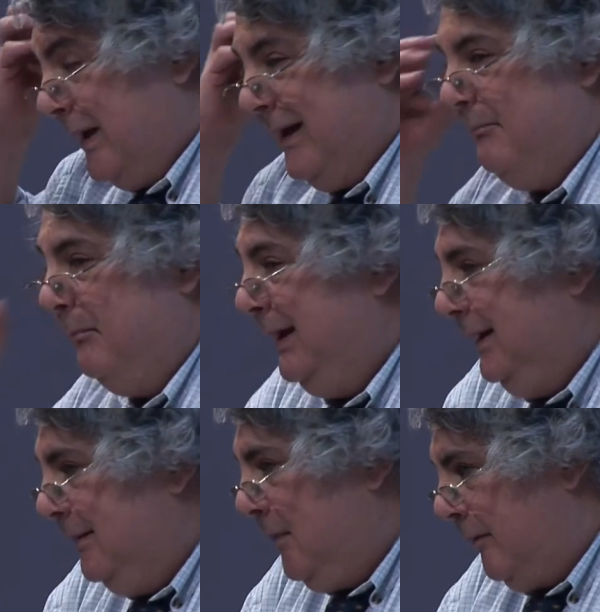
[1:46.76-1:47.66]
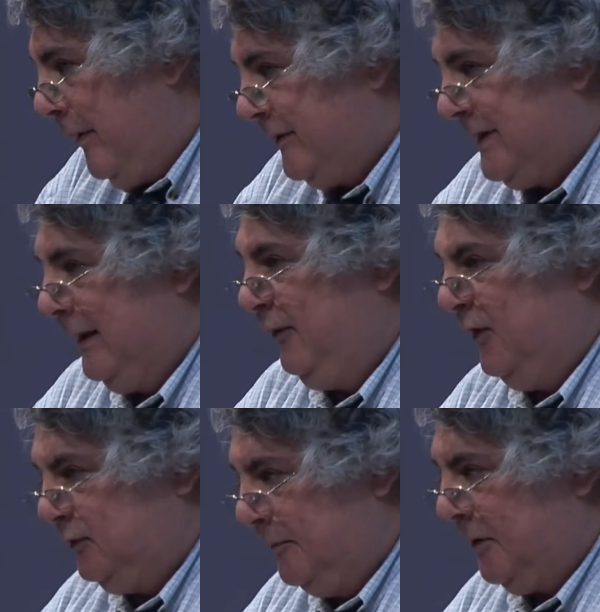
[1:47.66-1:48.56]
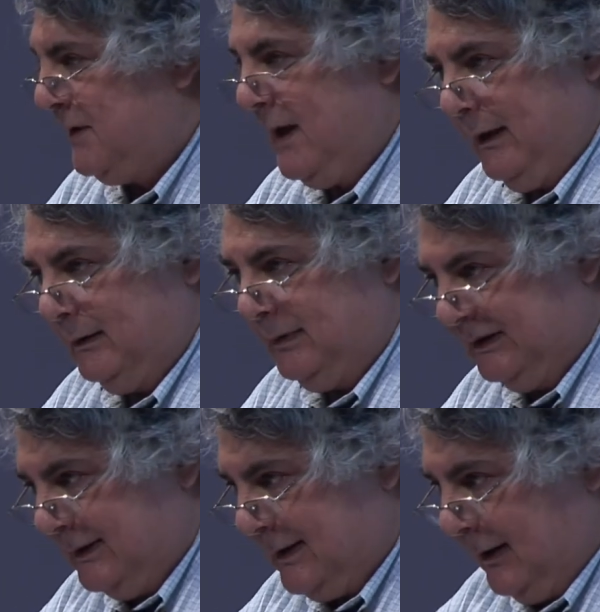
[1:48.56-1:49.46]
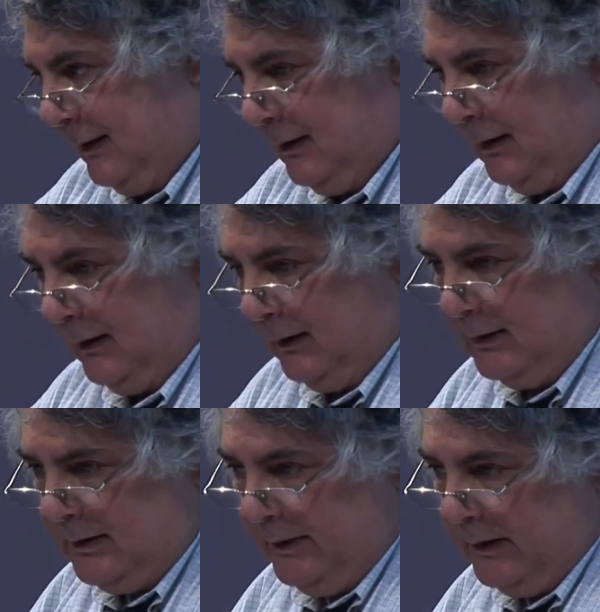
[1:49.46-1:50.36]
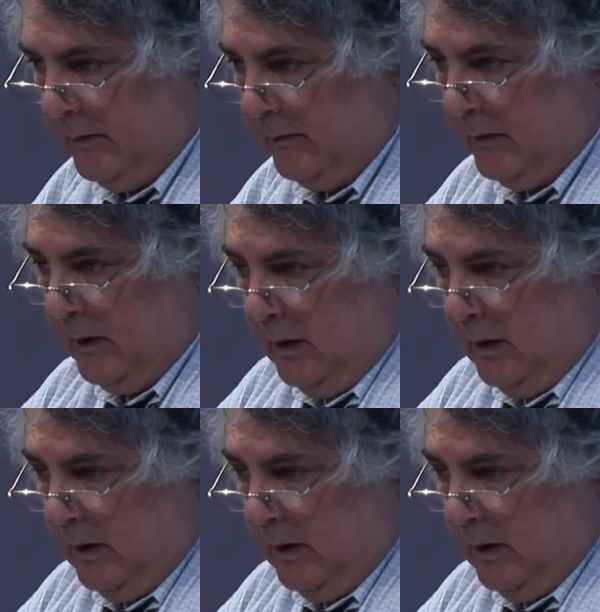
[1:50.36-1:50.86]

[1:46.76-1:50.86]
minimum of, say, 50%, but is a minimum